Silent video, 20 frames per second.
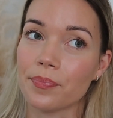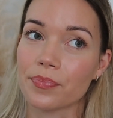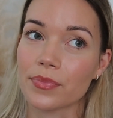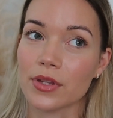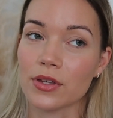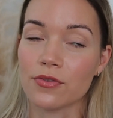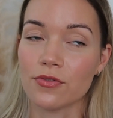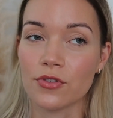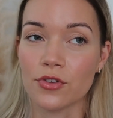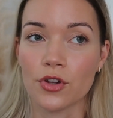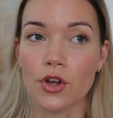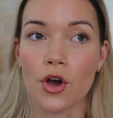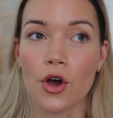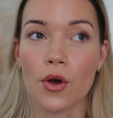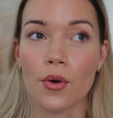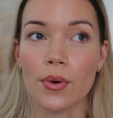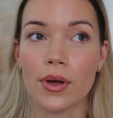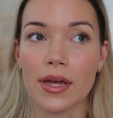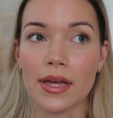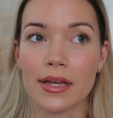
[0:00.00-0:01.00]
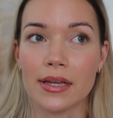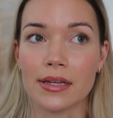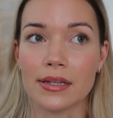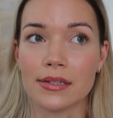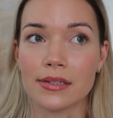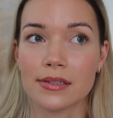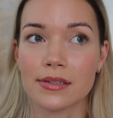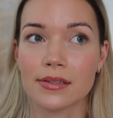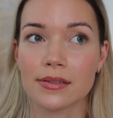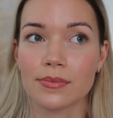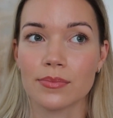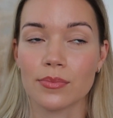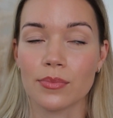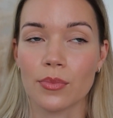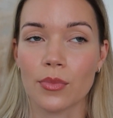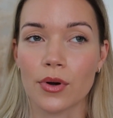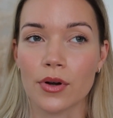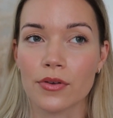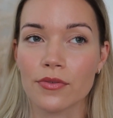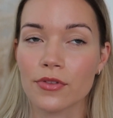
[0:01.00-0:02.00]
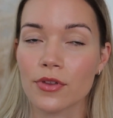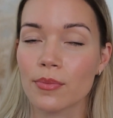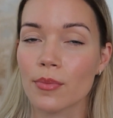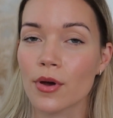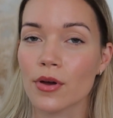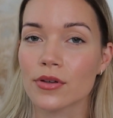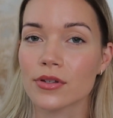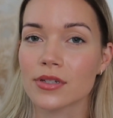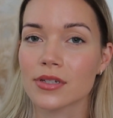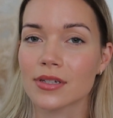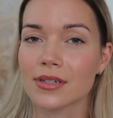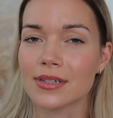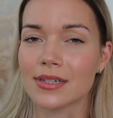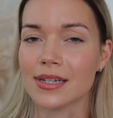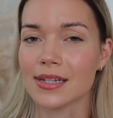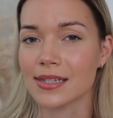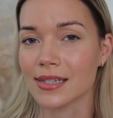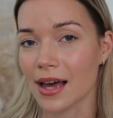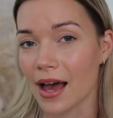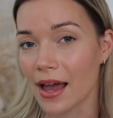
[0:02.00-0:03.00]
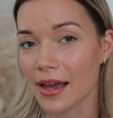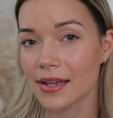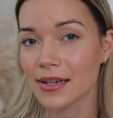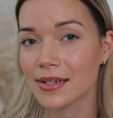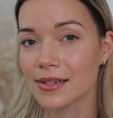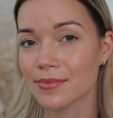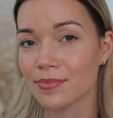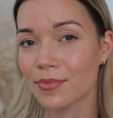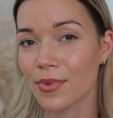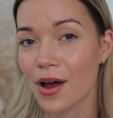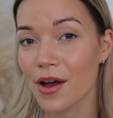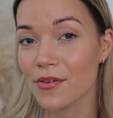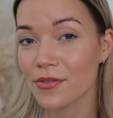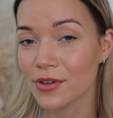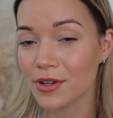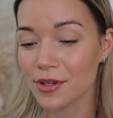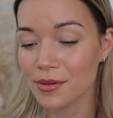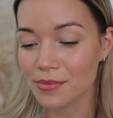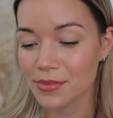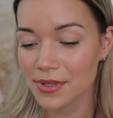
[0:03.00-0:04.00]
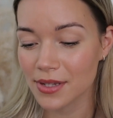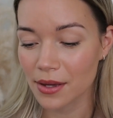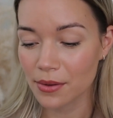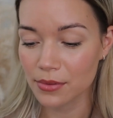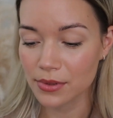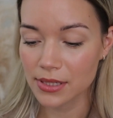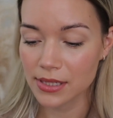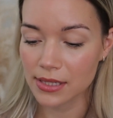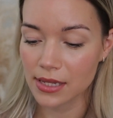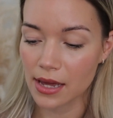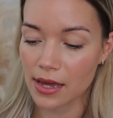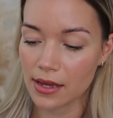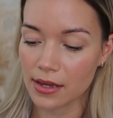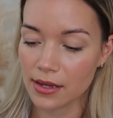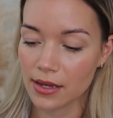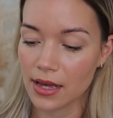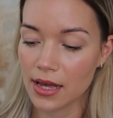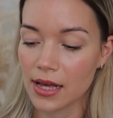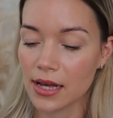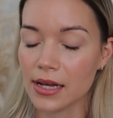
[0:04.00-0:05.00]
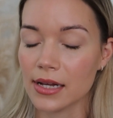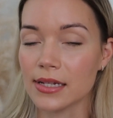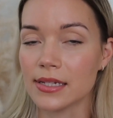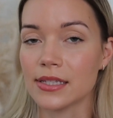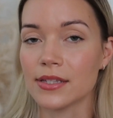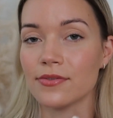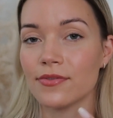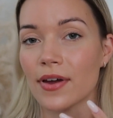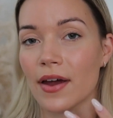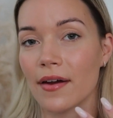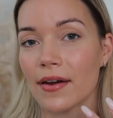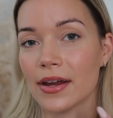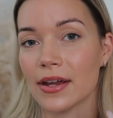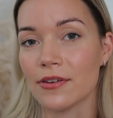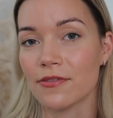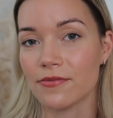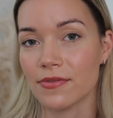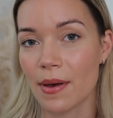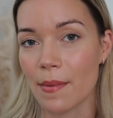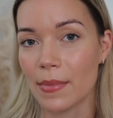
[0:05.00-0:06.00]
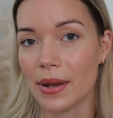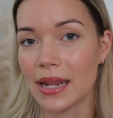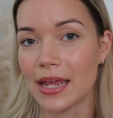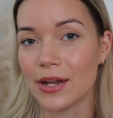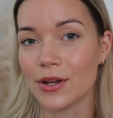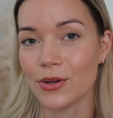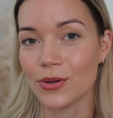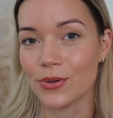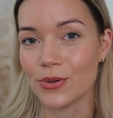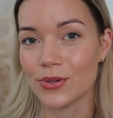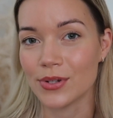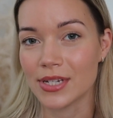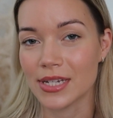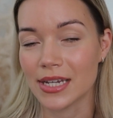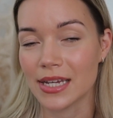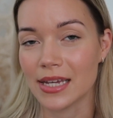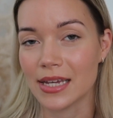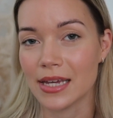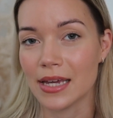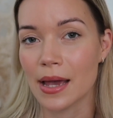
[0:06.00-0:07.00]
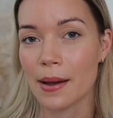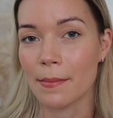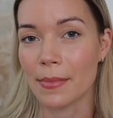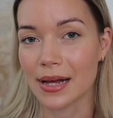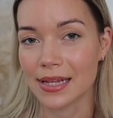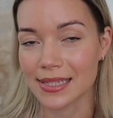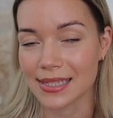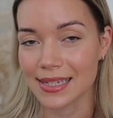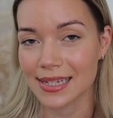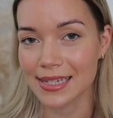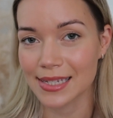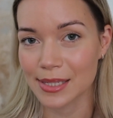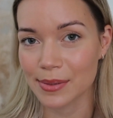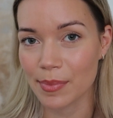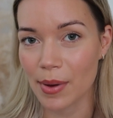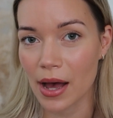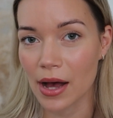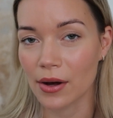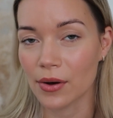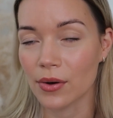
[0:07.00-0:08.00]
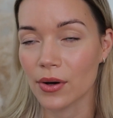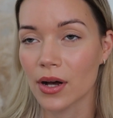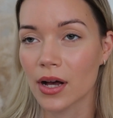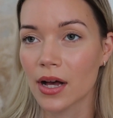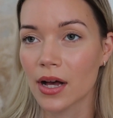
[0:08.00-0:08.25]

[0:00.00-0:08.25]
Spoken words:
if you know is one of the most desired perfumes, I would say. It's a very feminine, oody, musky smell,